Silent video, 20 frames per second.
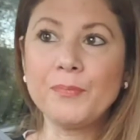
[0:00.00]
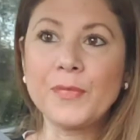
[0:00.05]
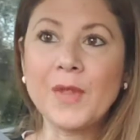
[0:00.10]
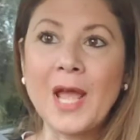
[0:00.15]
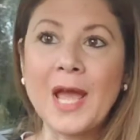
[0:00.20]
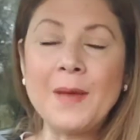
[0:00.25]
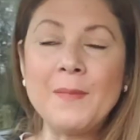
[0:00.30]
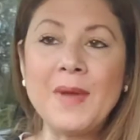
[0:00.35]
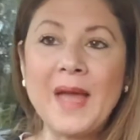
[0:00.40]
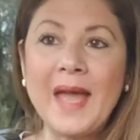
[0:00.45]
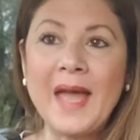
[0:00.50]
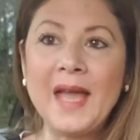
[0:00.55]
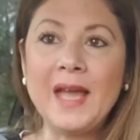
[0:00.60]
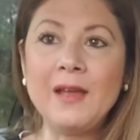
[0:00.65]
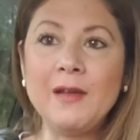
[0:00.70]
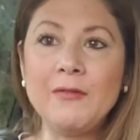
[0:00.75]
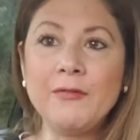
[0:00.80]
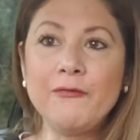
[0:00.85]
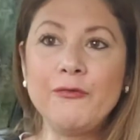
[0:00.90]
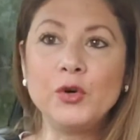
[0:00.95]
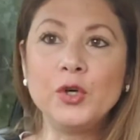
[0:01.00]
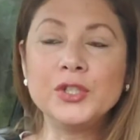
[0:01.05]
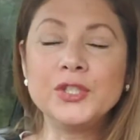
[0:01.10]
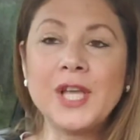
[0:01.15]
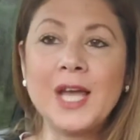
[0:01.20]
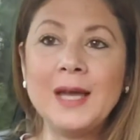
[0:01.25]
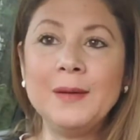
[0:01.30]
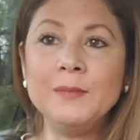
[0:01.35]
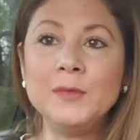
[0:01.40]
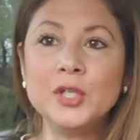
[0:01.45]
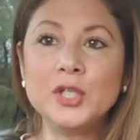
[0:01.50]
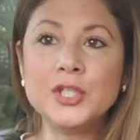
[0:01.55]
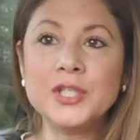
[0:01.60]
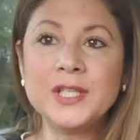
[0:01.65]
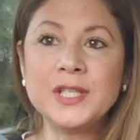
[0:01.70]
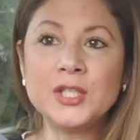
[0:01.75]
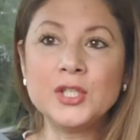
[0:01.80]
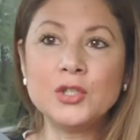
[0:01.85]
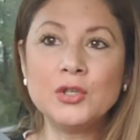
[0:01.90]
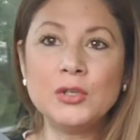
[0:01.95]
I'm a full-time
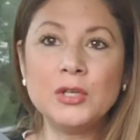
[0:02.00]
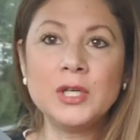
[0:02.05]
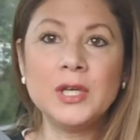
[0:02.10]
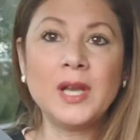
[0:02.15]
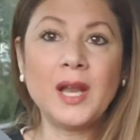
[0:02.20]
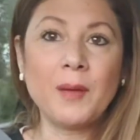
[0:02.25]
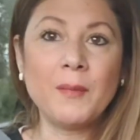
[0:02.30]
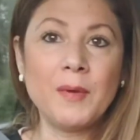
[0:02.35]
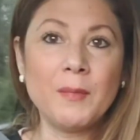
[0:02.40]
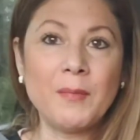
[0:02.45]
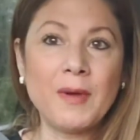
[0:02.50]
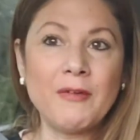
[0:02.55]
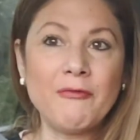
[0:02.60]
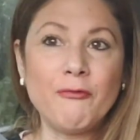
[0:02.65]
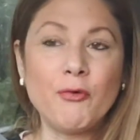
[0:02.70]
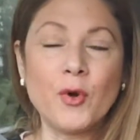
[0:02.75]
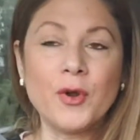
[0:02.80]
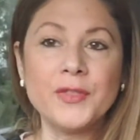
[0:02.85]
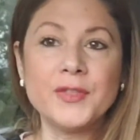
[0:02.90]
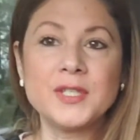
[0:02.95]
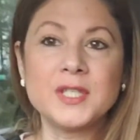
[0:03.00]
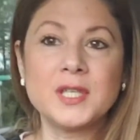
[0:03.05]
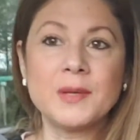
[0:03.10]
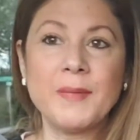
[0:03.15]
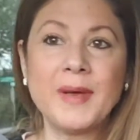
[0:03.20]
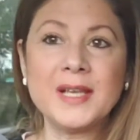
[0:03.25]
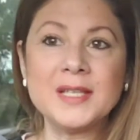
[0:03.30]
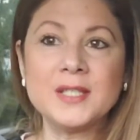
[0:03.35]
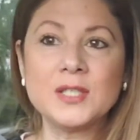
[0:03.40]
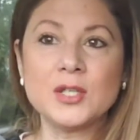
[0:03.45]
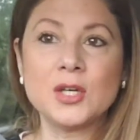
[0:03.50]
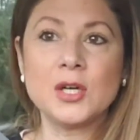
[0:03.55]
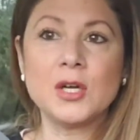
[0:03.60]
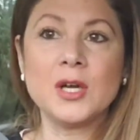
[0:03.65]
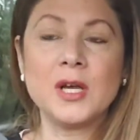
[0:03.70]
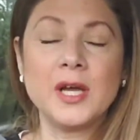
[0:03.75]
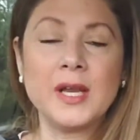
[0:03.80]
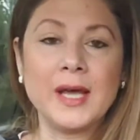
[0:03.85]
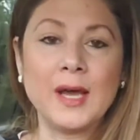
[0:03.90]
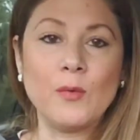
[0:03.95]
nursing student. I'm in my 4th semester
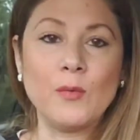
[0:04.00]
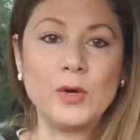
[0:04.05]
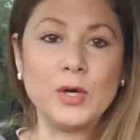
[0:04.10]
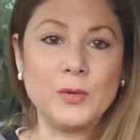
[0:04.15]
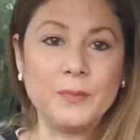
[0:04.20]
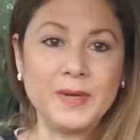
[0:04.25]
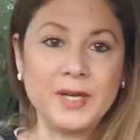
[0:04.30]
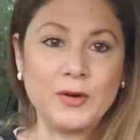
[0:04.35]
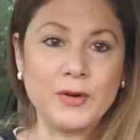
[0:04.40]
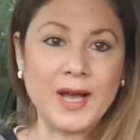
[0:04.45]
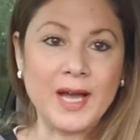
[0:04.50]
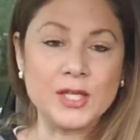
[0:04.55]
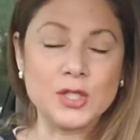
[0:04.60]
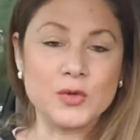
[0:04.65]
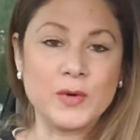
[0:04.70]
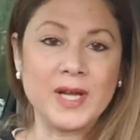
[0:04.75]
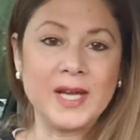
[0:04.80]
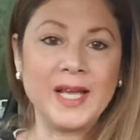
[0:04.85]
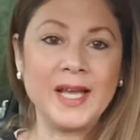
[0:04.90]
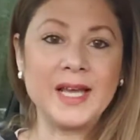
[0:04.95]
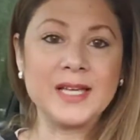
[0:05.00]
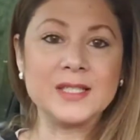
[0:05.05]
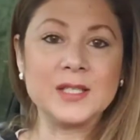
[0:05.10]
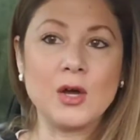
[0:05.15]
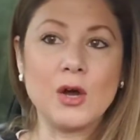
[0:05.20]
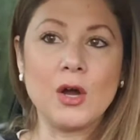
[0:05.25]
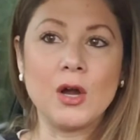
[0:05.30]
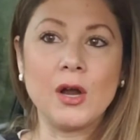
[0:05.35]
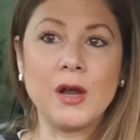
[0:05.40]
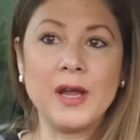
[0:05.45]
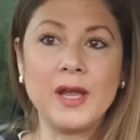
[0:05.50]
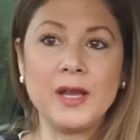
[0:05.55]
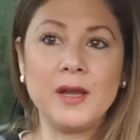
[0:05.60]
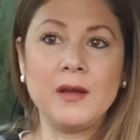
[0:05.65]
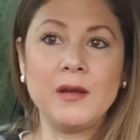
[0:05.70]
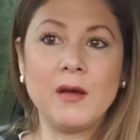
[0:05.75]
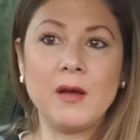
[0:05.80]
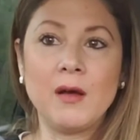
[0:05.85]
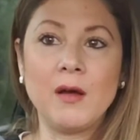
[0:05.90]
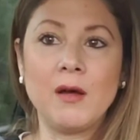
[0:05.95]
and I will be graduating as an RN
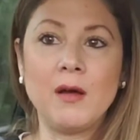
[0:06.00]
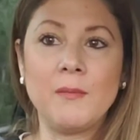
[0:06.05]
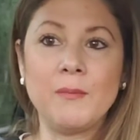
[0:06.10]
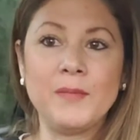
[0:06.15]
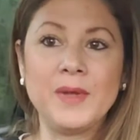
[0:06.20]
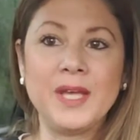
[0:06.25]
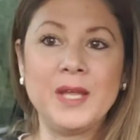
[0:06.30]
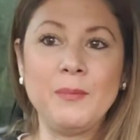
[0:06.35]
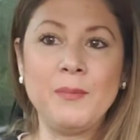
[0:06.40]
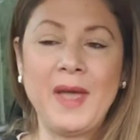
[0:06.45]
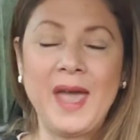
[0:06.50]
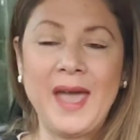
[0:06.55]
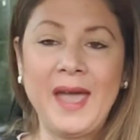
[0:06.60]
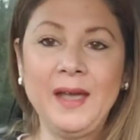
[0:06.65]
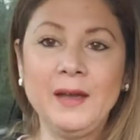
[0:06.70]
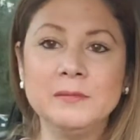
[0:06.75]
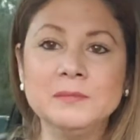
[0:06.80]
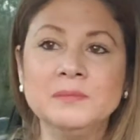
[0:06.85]
in May.